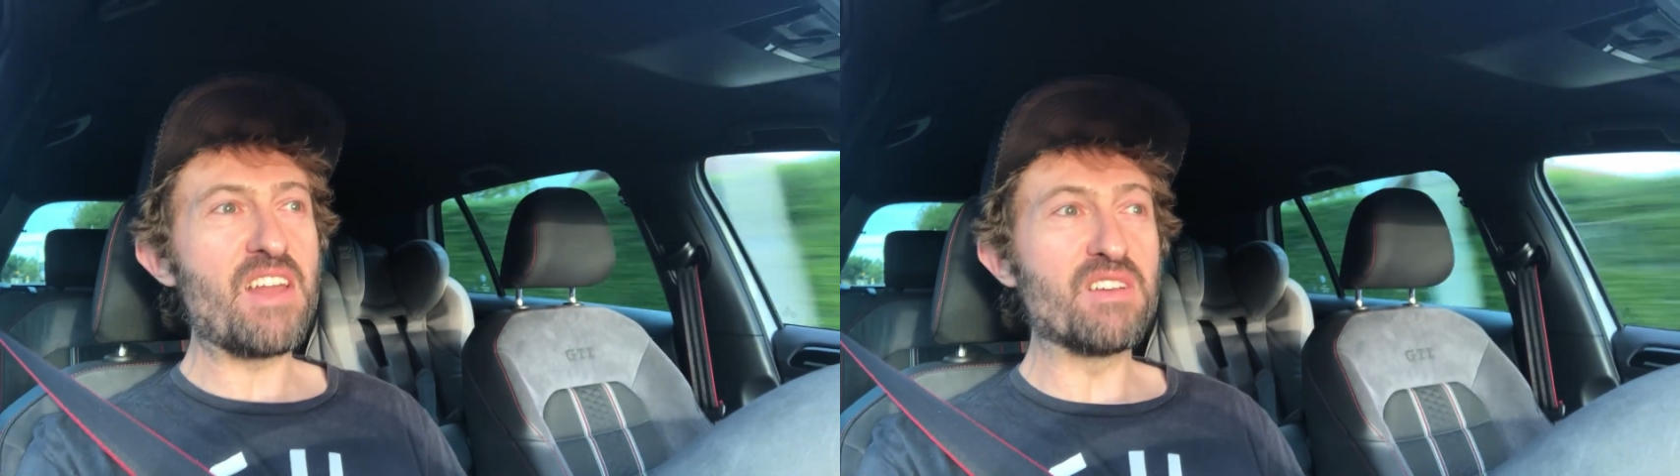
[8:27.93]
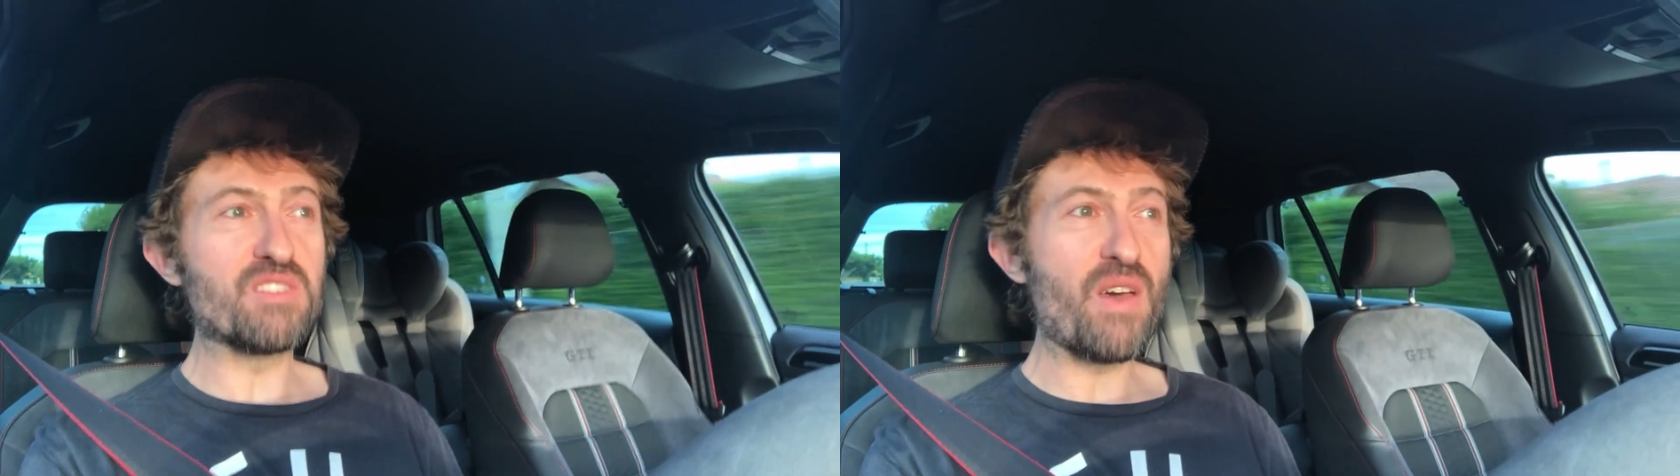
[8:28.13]

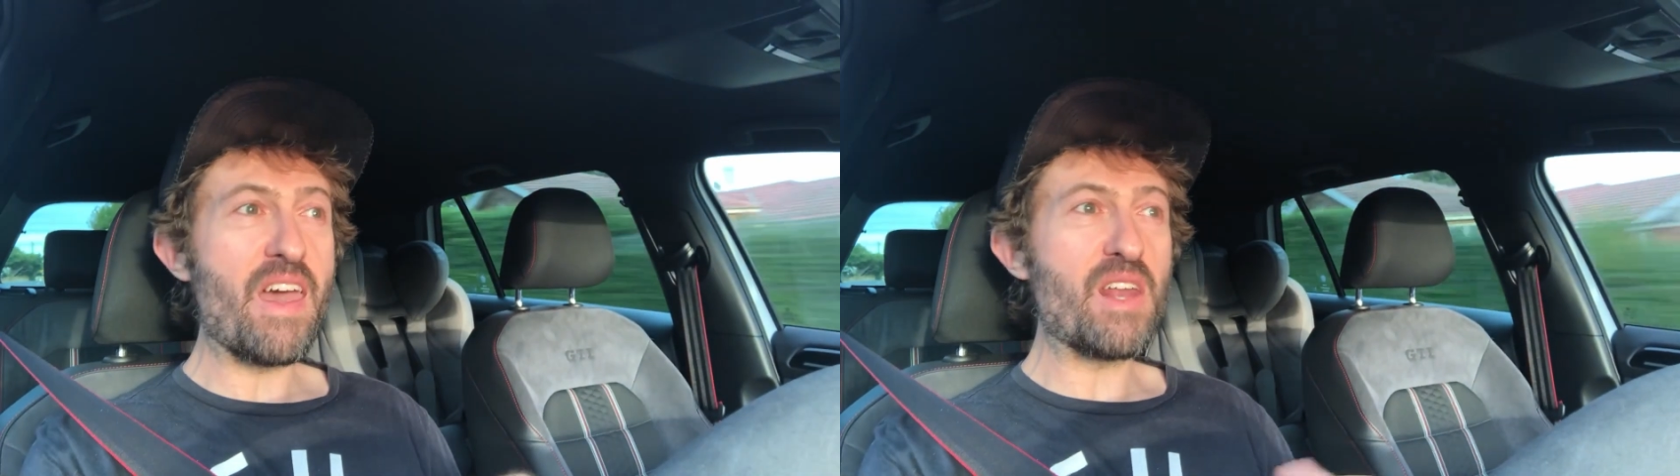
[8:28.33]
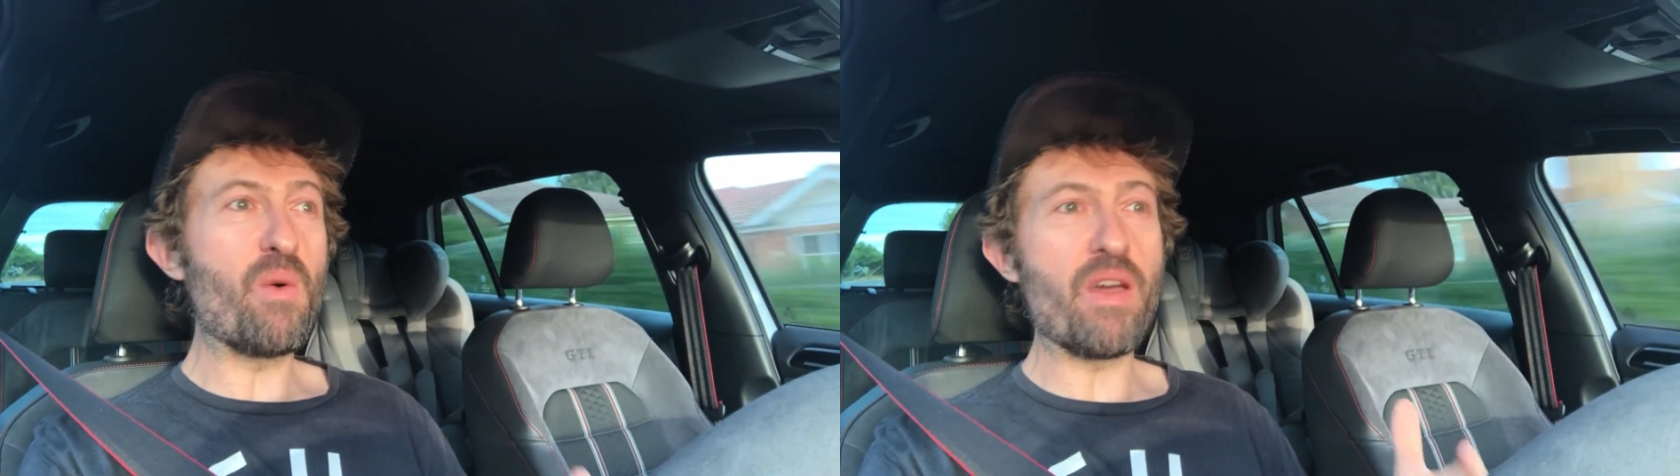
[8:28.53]
And also,
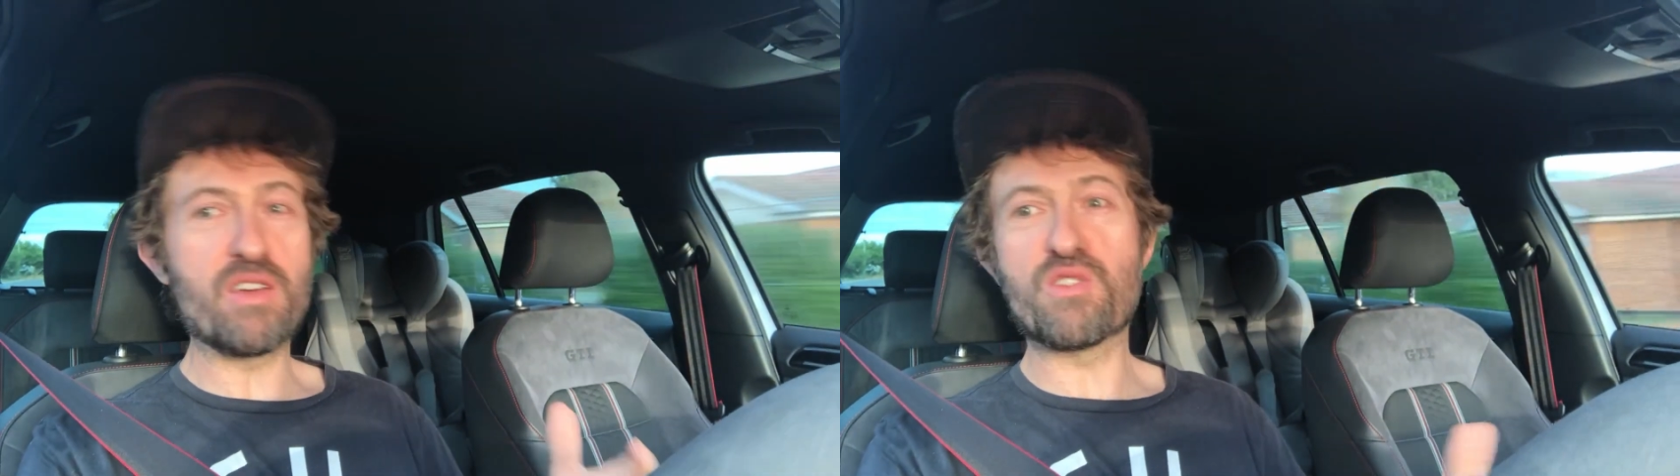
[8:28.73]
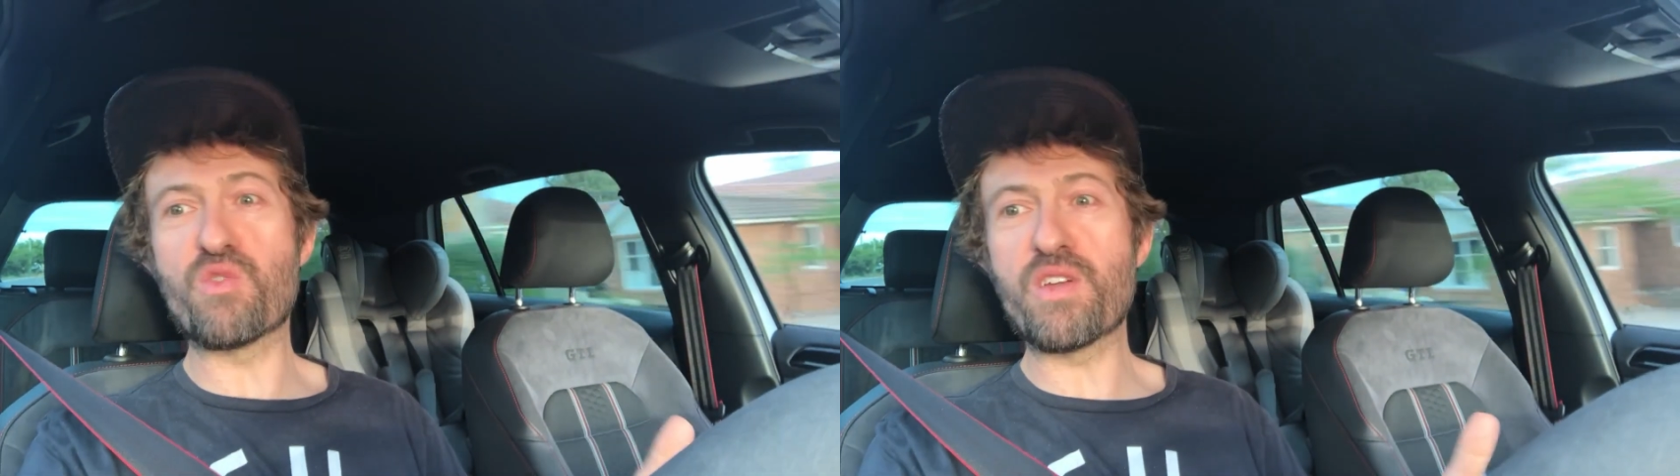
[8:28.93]
how do I
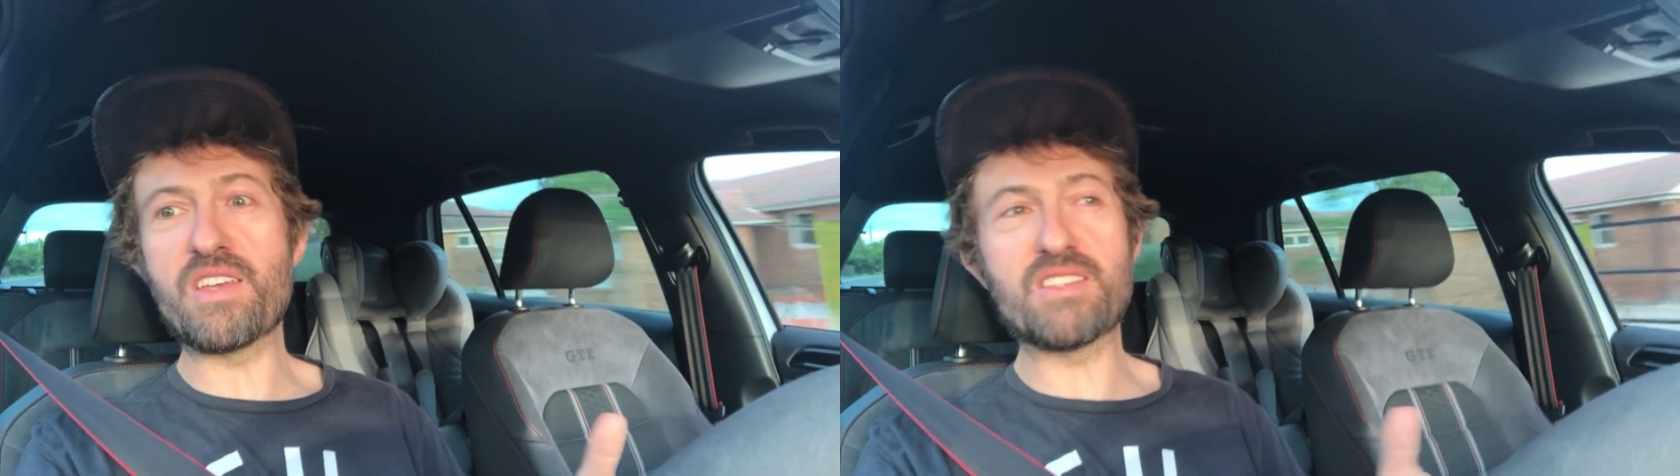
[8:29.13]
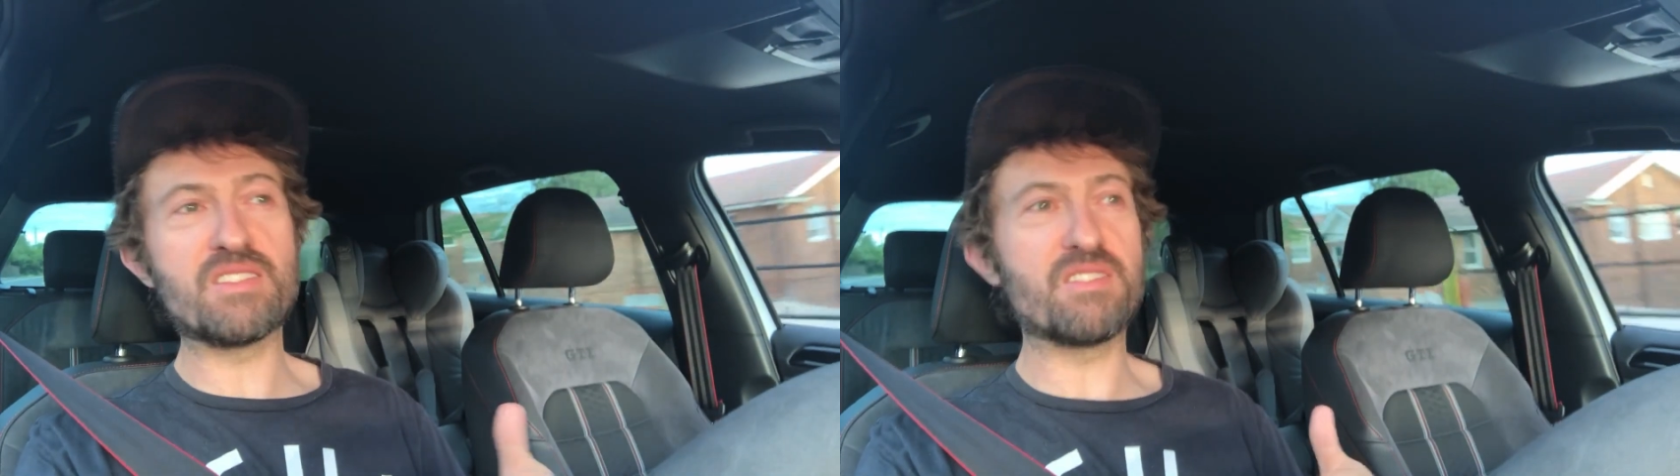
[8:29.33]

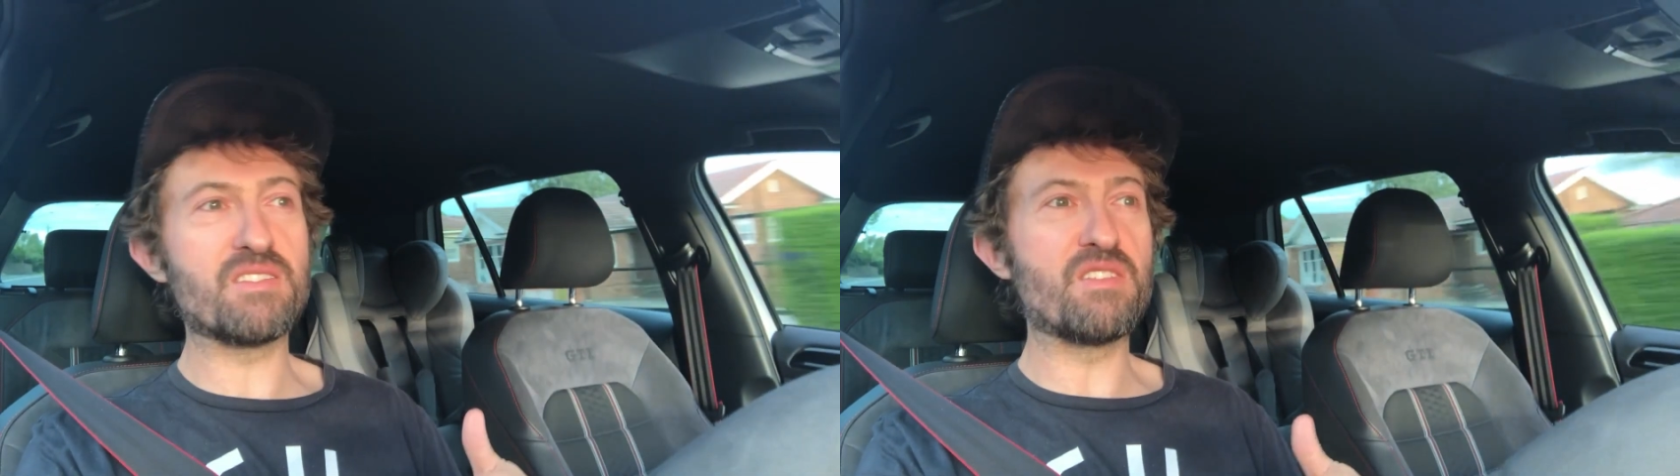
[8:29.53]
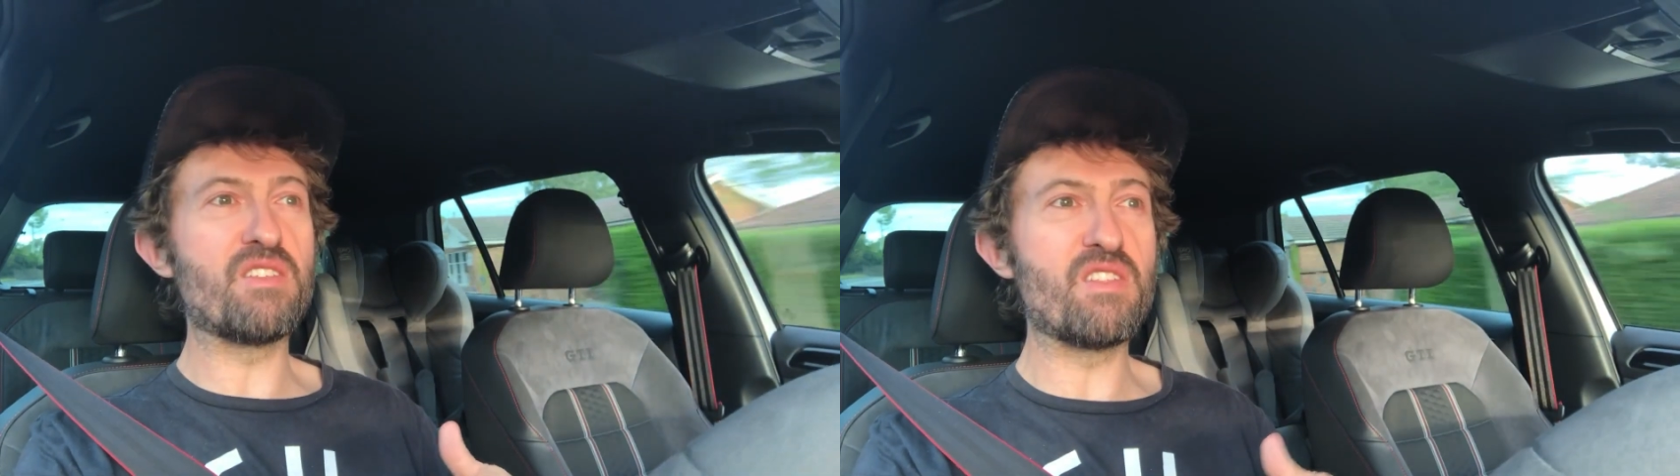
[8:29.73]
increase